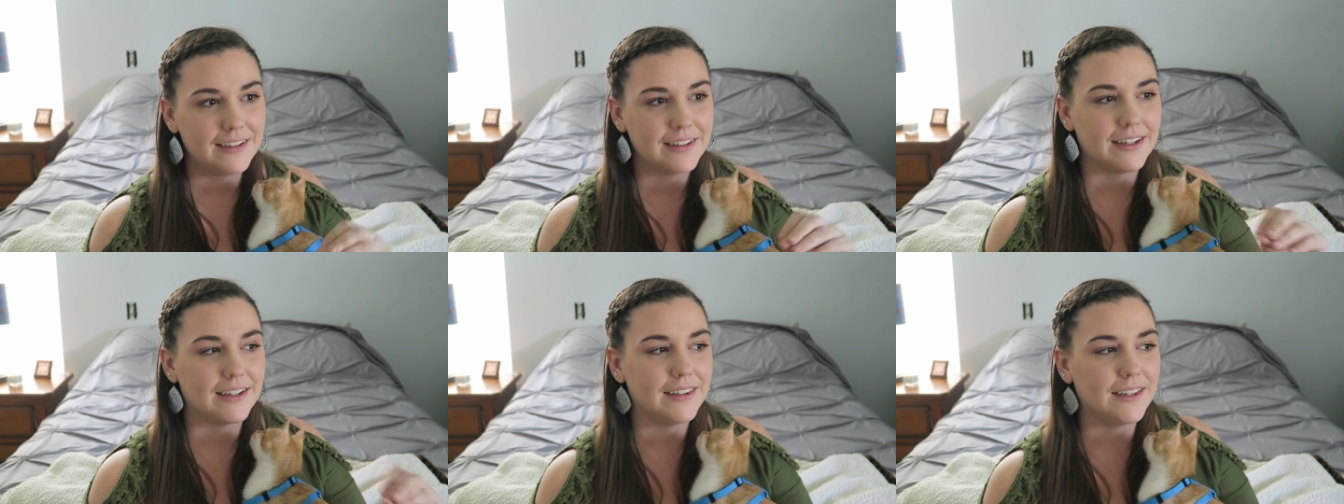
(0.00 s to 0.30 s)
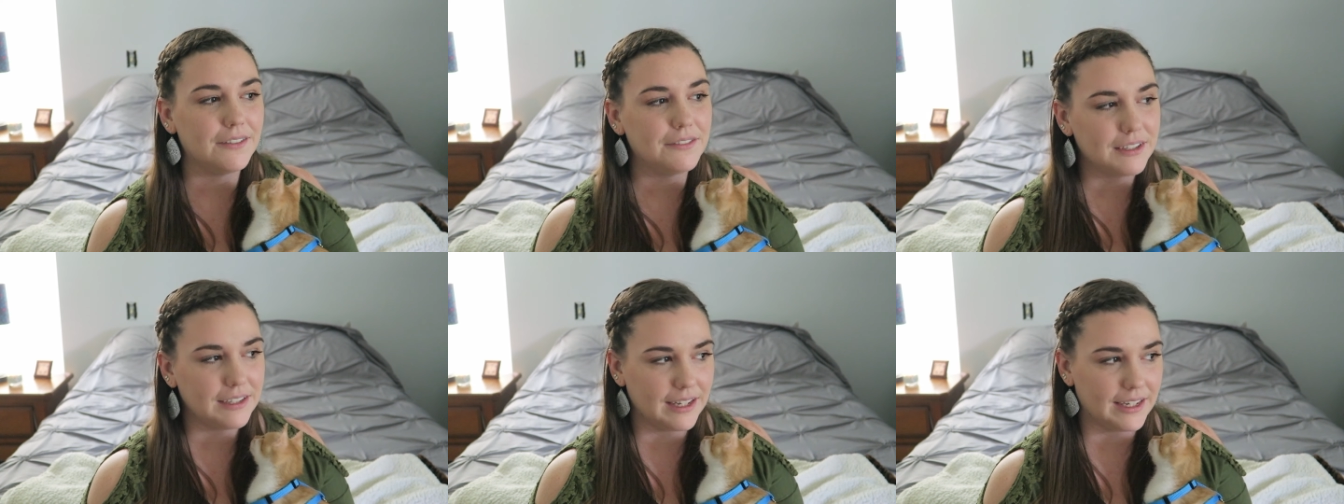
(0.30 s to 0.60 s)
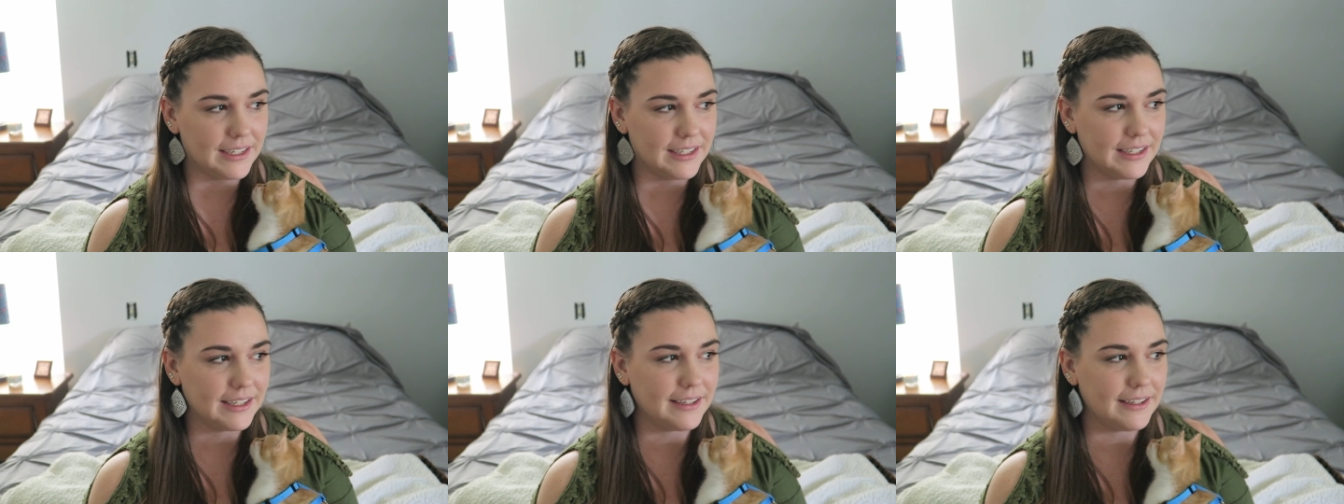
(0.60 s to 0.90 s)
and I love The
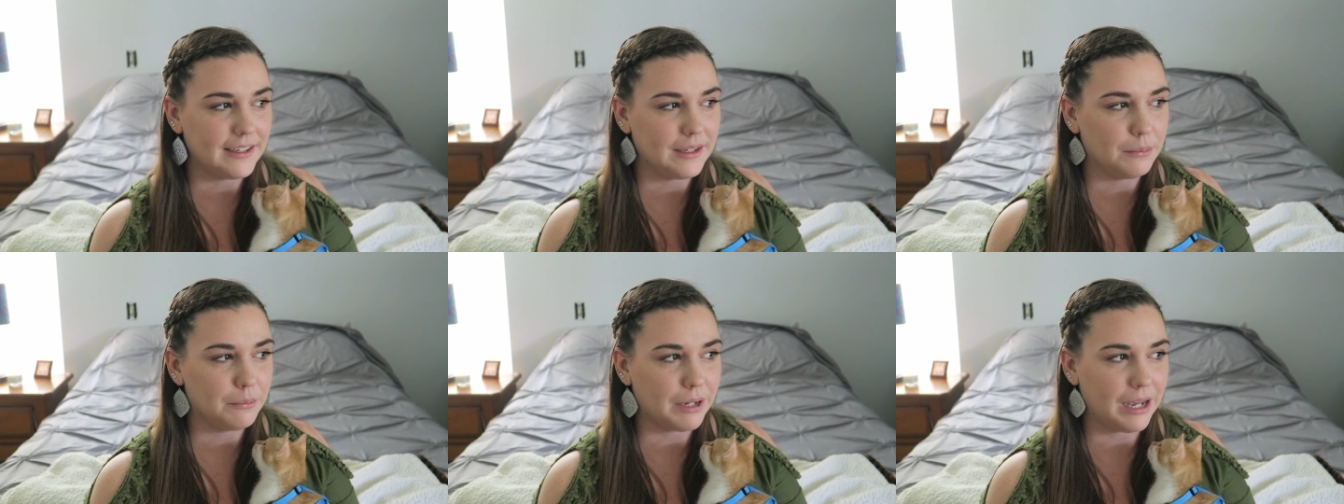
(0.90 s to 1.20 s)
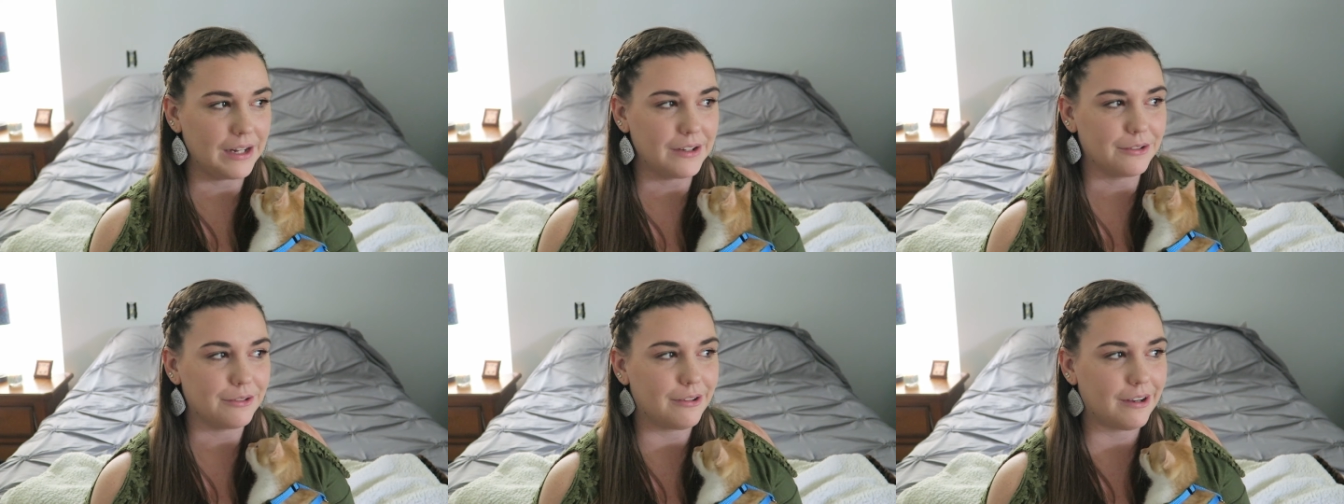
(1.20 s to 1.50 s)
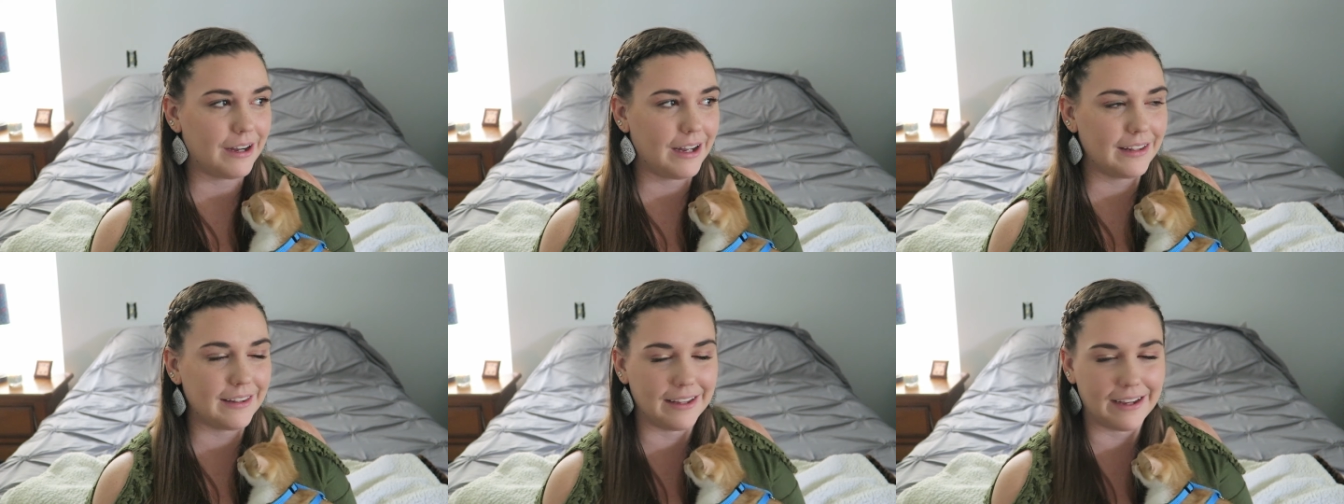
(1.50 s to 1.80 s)
Lion King, but I don't,
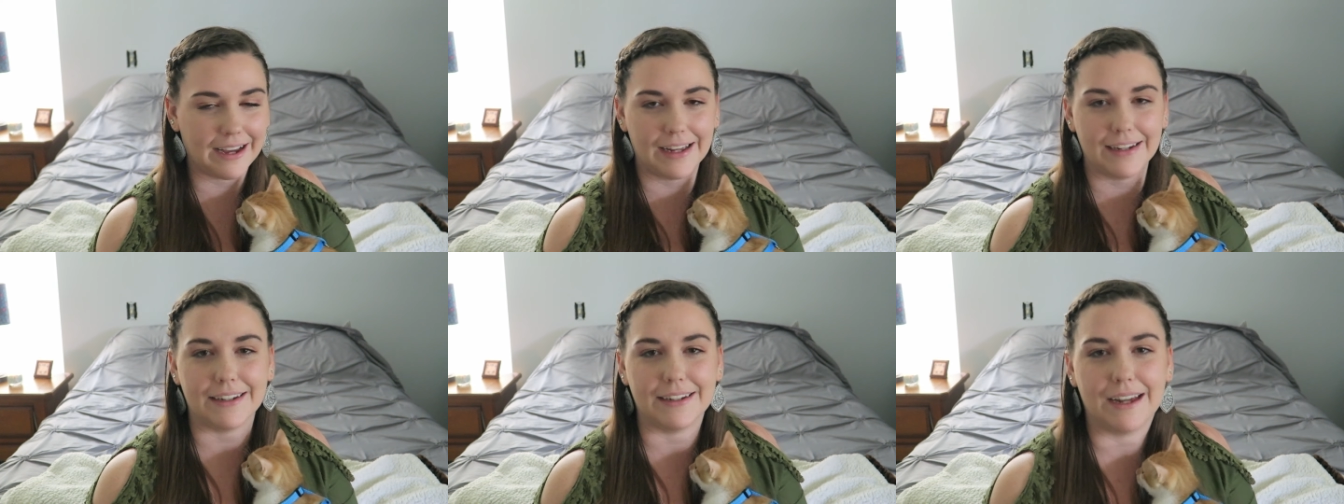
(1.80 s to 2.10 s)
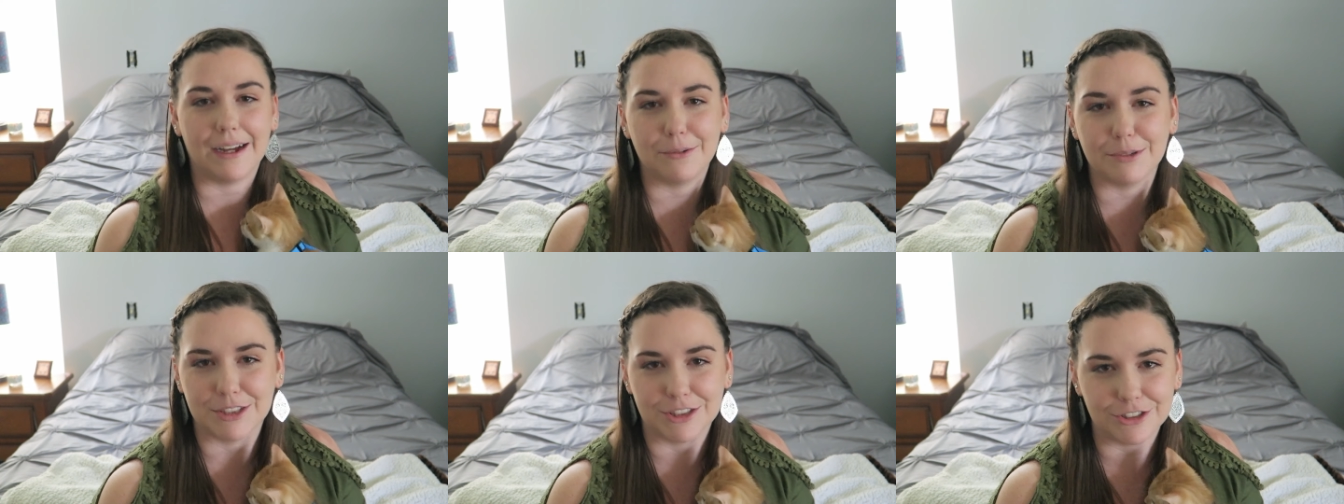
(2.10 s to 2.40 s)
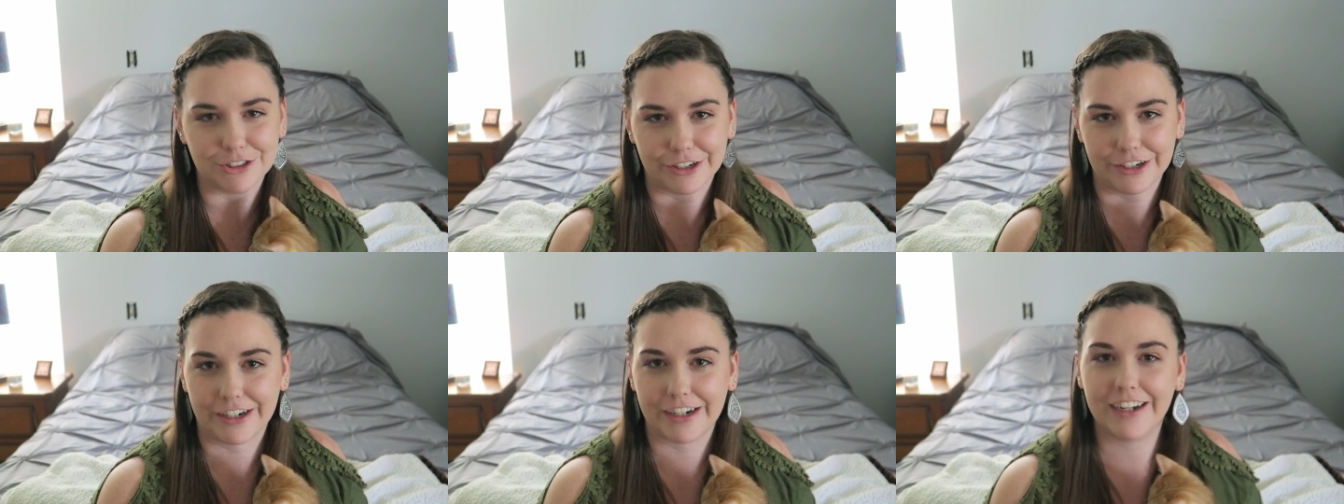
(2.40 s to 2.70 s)
like, I, I
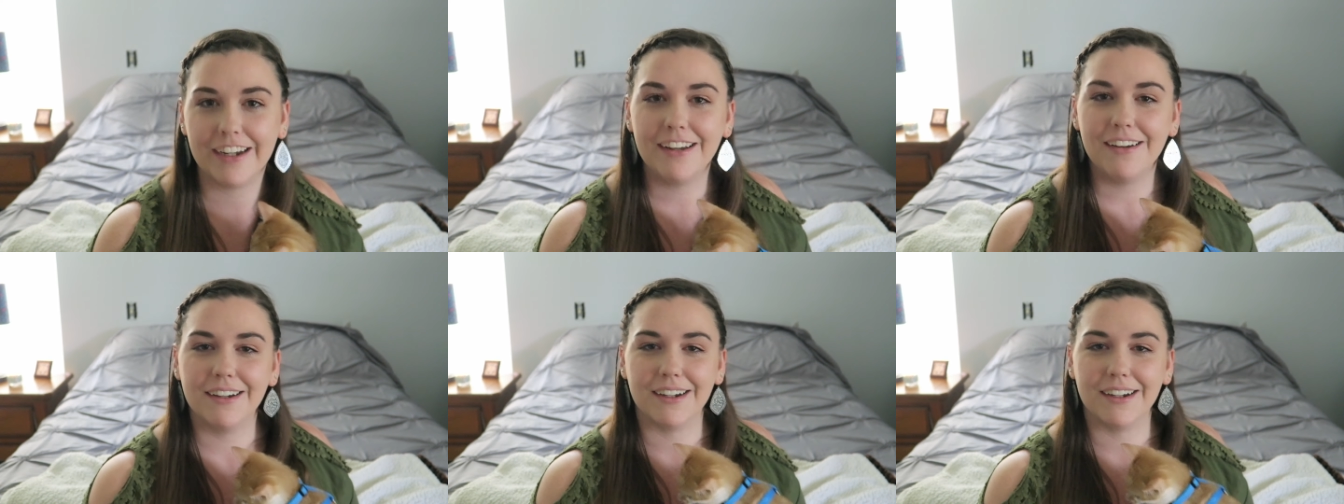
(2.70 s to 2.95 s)
wasn't sure.